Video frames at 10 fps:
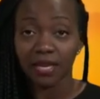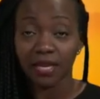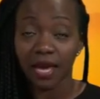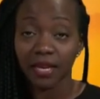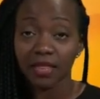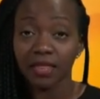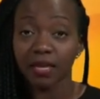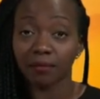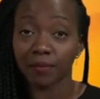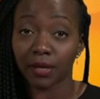and
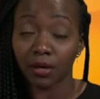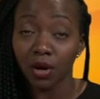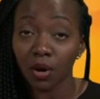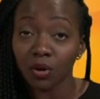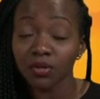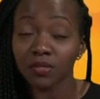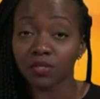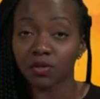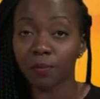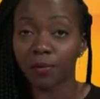anything below
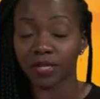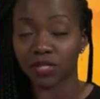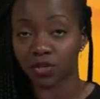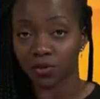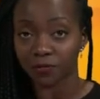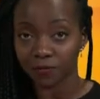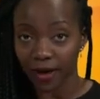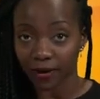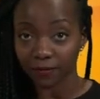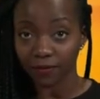
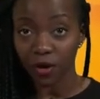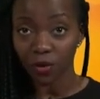0.05